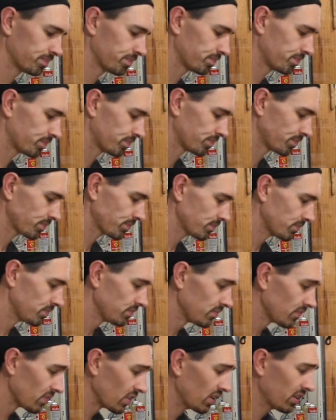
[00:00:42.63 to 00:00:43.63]

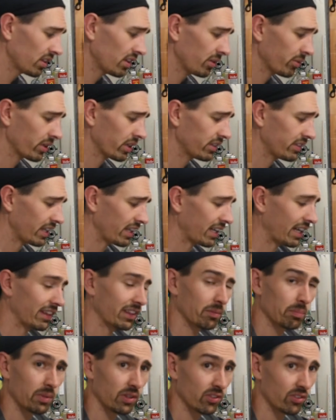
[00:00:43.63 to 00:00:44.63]
Then we're going to take out
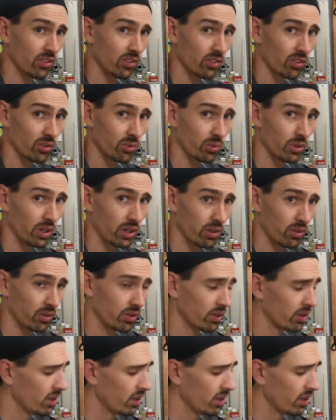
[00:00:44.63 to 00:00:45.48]
the pistons as well.